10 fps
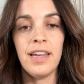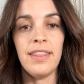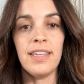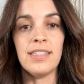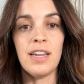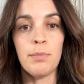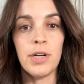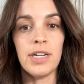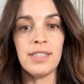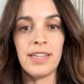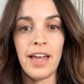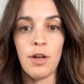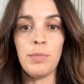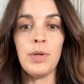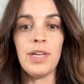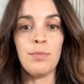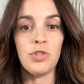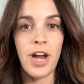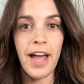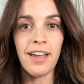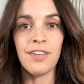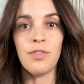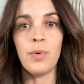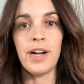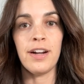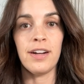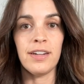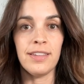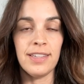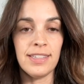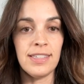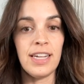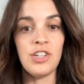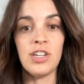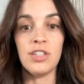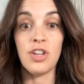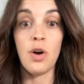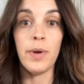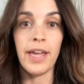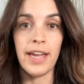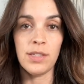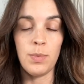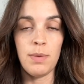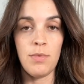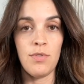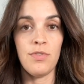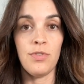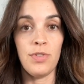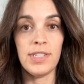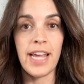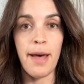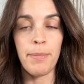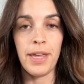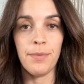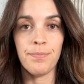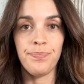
This number is to help you keep track of where the sensation is going as we move through the tapping.